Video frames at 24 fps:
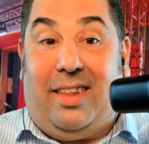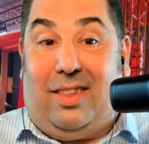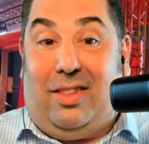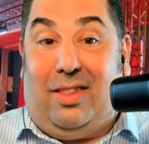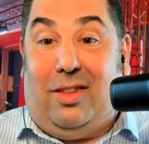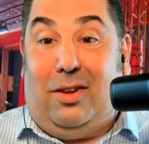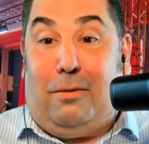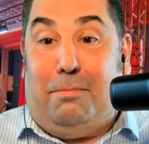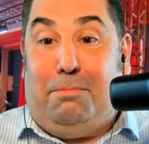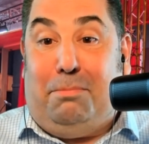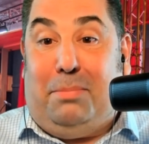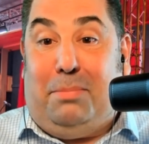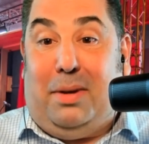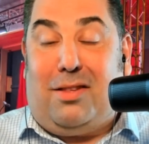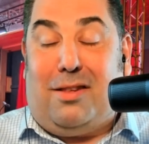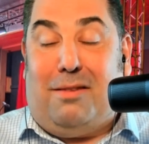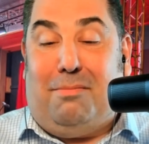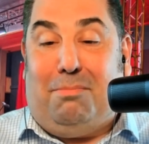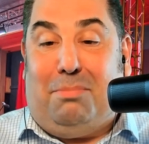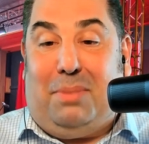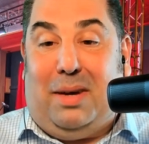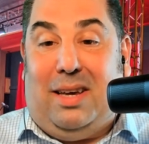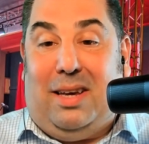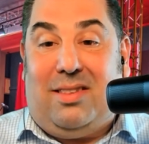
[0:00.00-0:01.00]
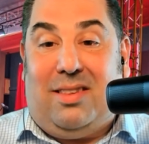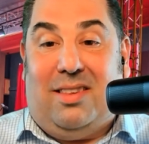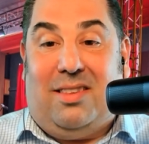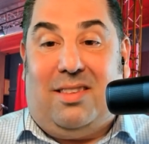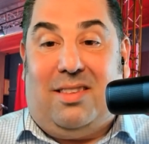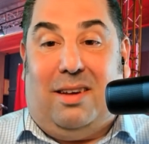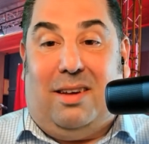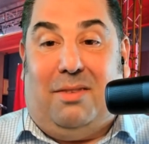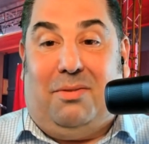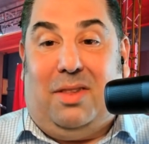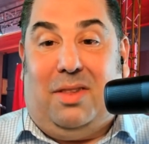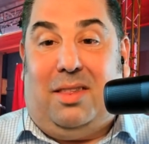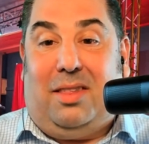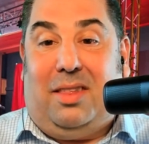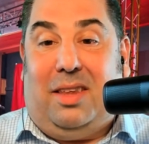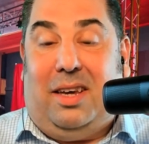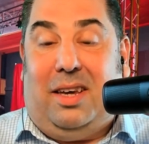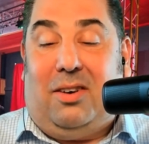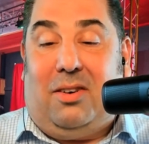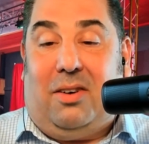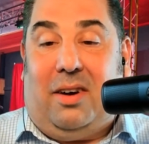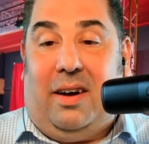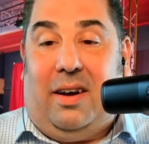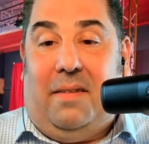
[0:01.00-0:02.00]
like little bits and pieces of the
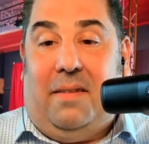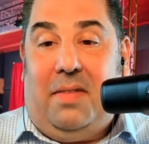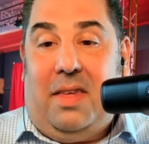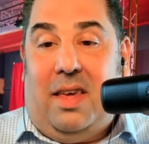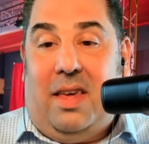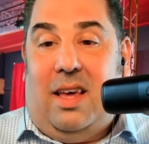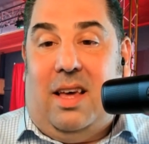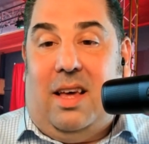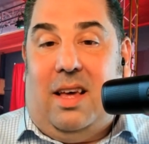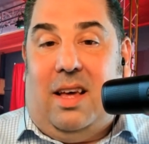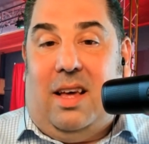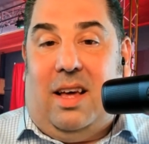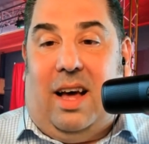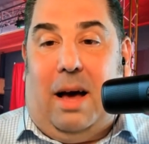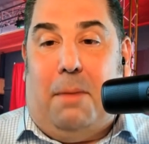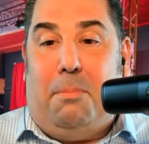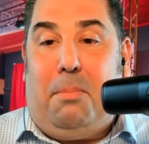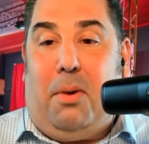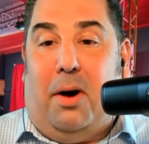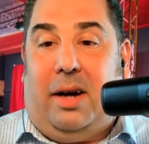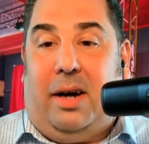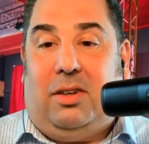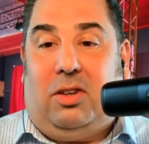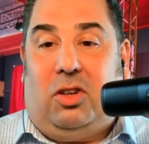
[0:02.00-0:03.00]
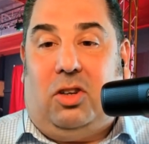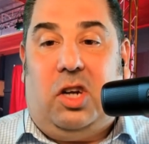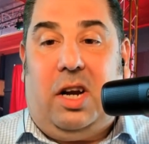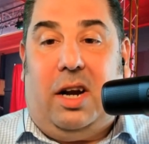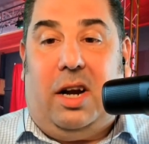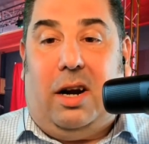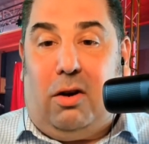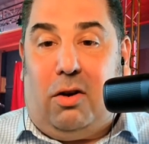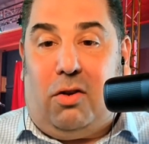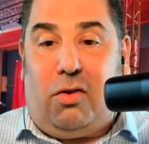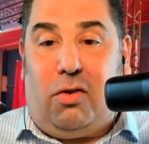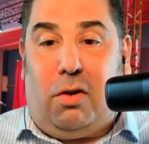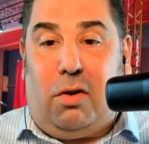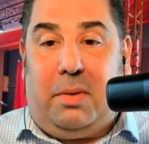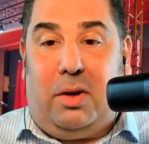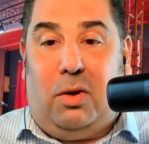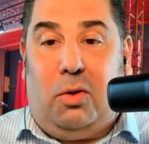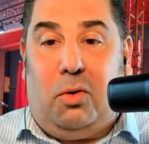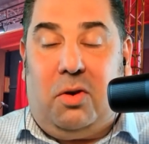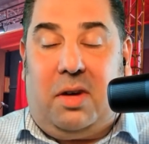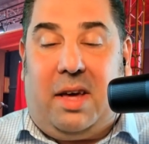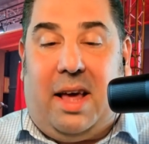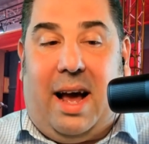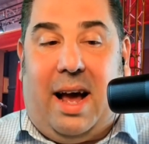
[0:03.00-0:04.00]
theater. I bought chairs from an
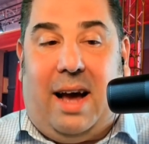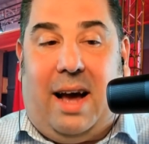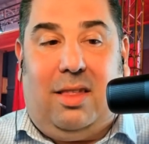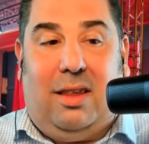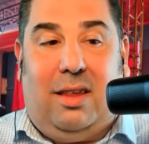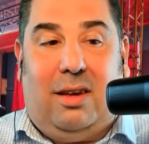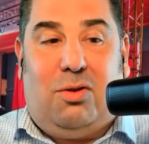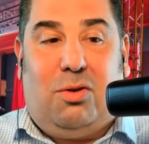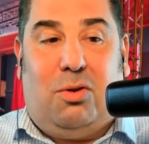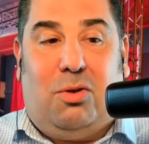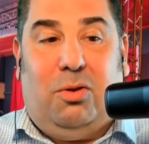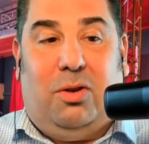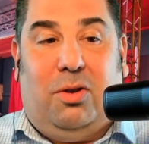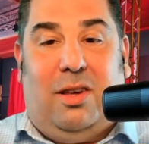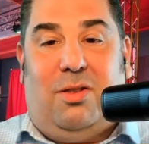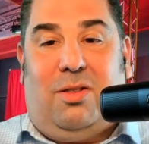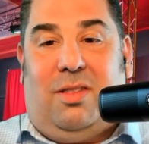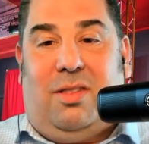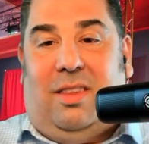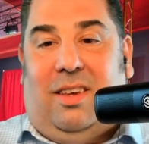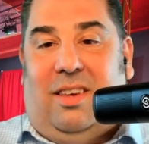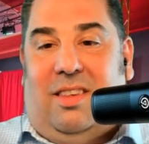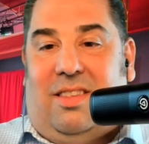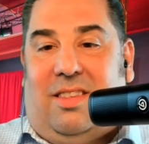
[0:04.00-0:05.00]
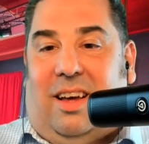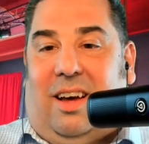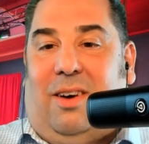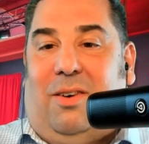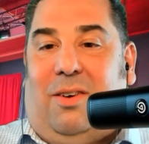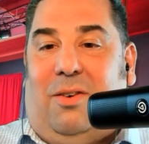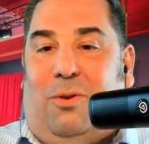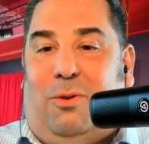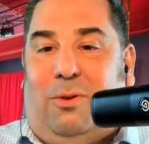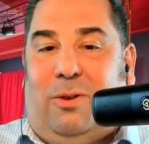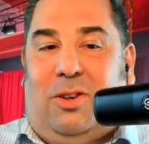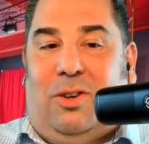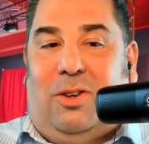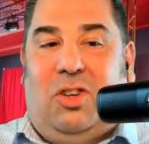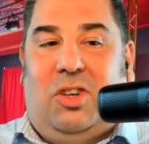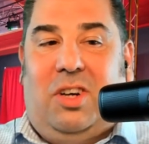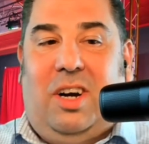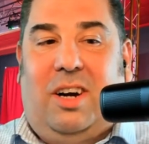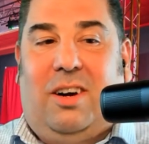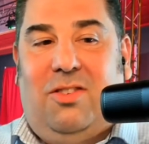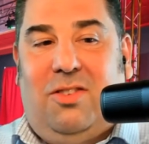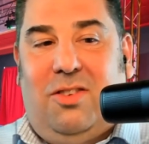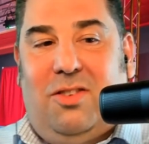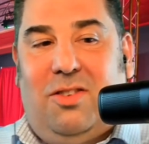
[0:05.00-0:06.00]
old Catholic school. These orange
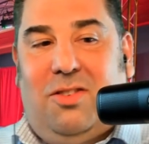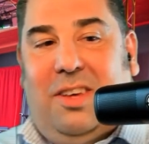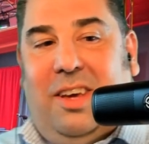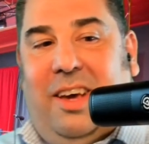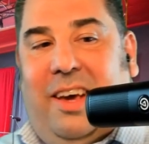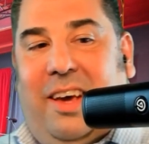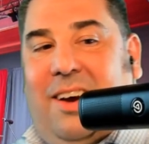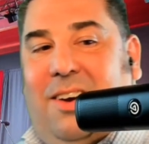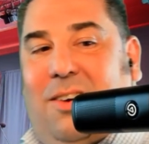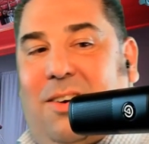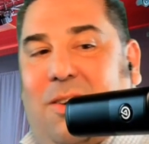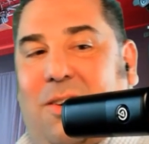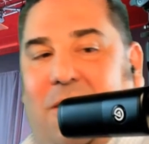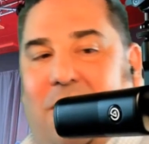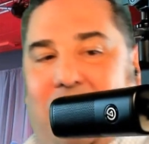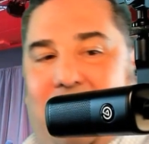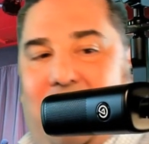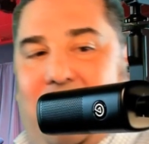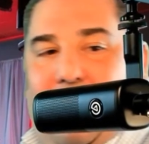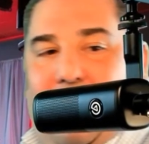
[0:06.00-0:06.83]
chairs you see here